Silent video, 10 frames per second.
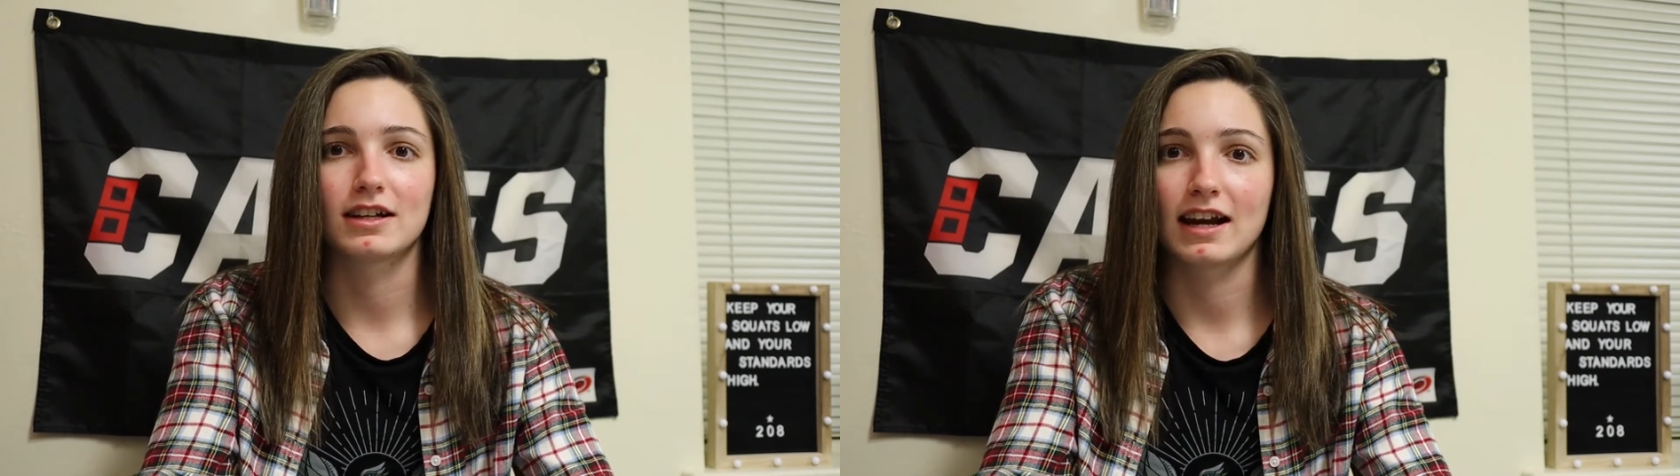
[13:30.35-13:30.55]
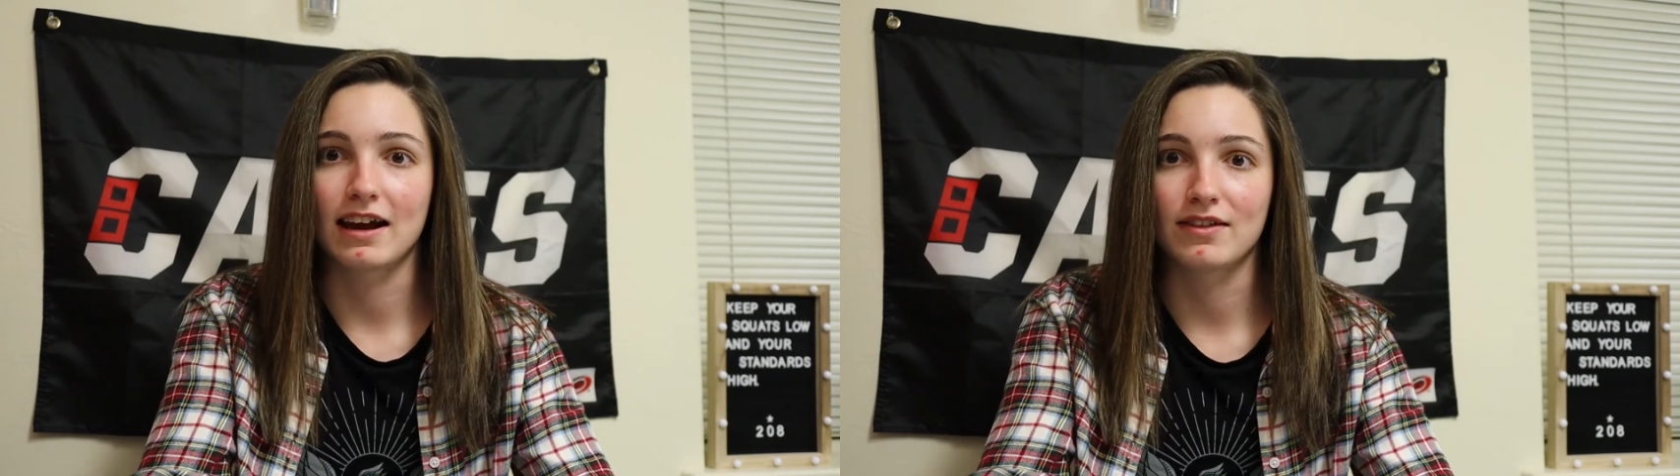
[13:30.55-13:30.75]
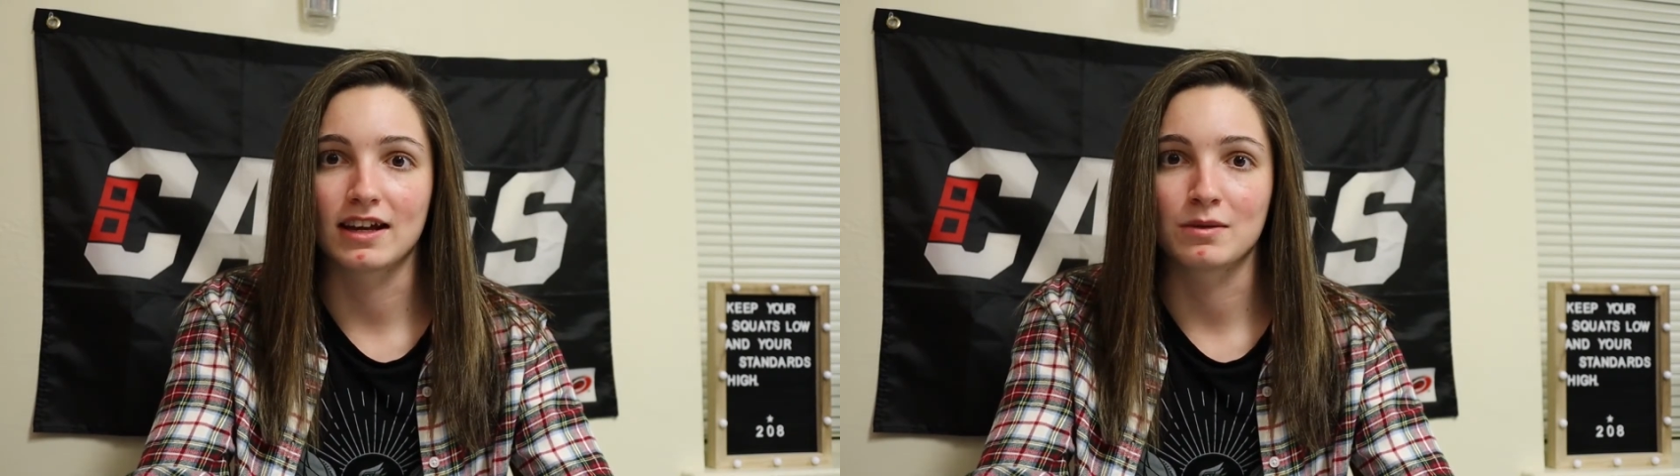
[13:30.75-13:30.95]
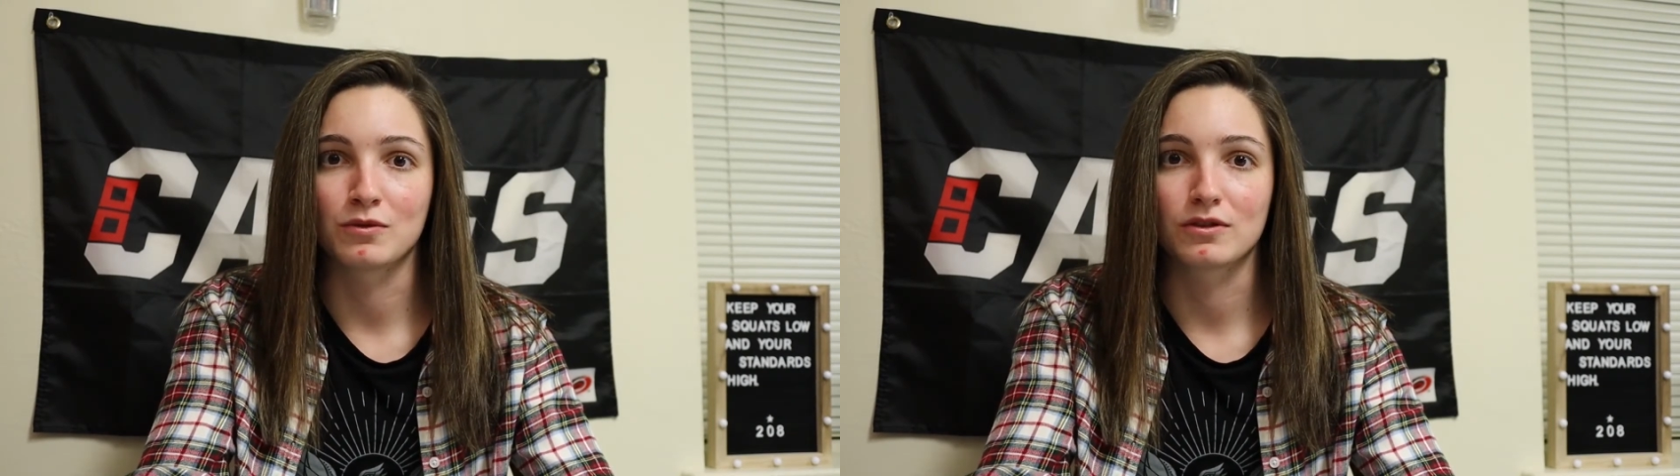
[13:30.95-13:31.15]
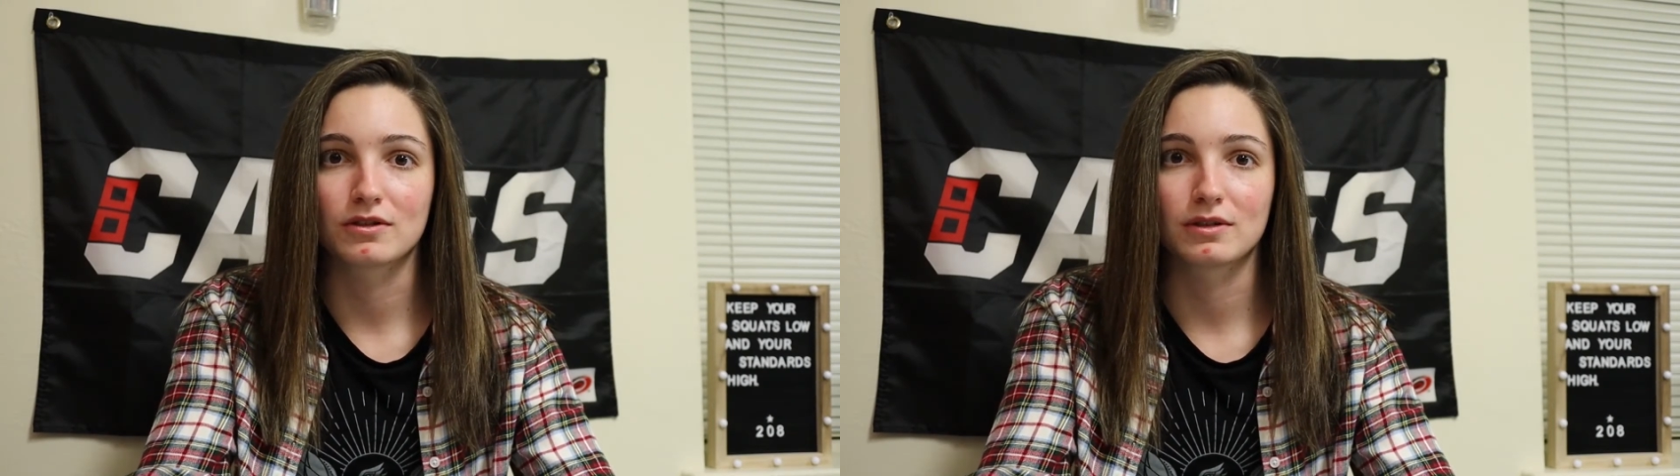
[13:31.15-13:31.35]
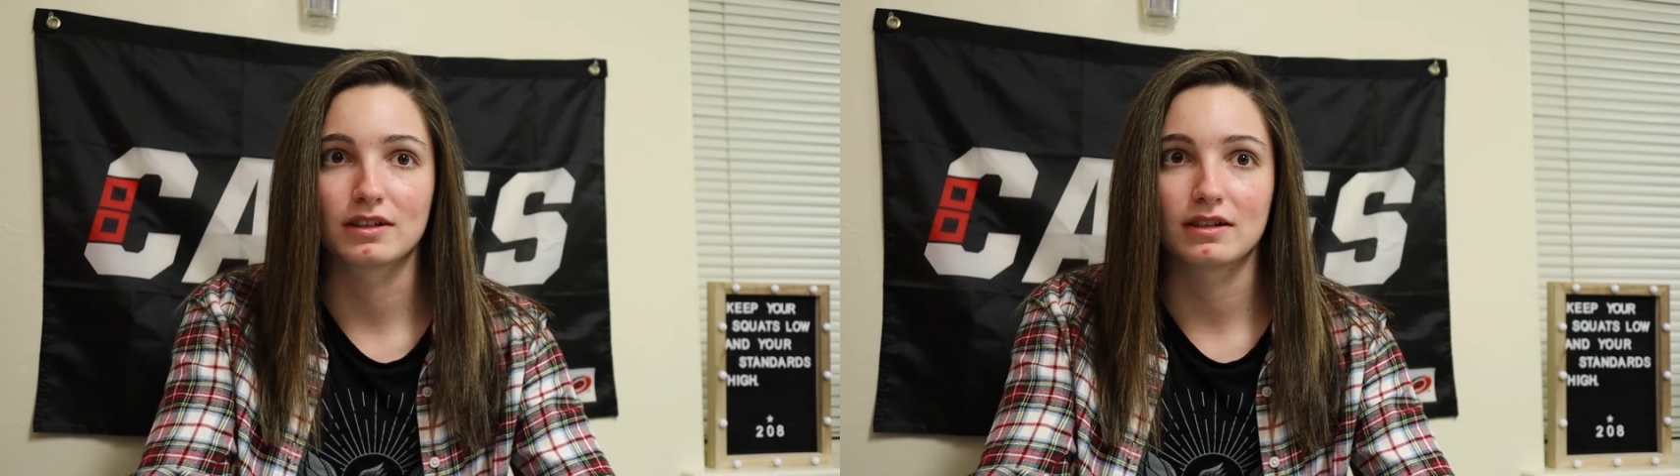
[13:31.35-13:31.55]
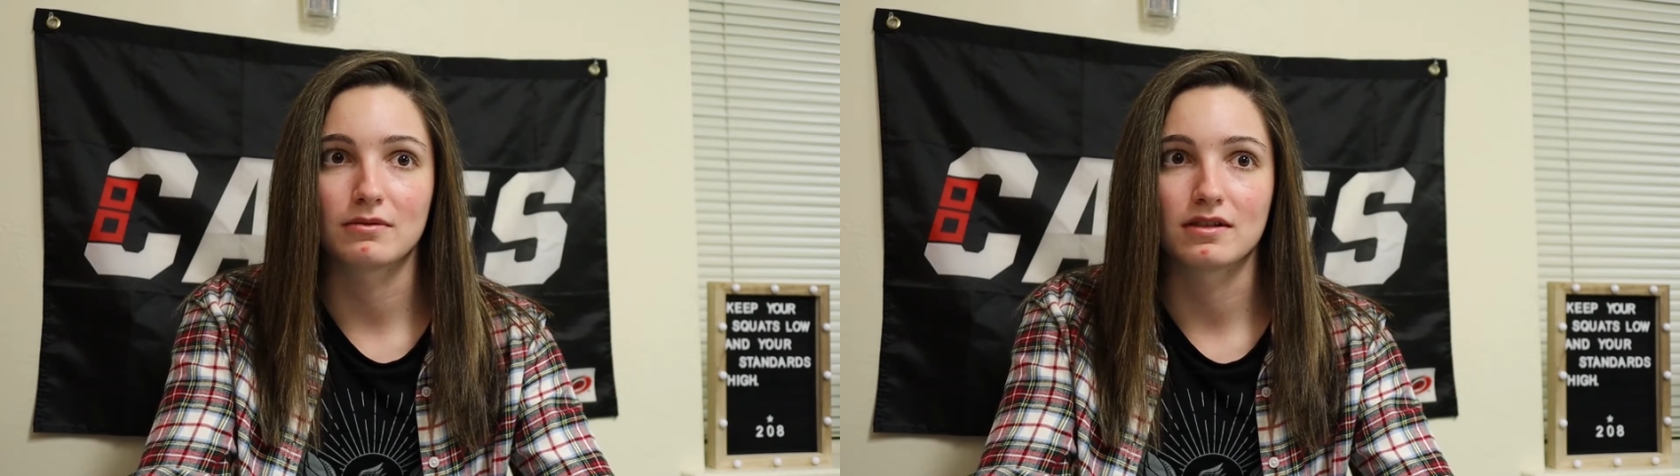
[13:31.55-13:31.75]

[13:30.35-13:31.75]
I didn't have that anymore, so I was like,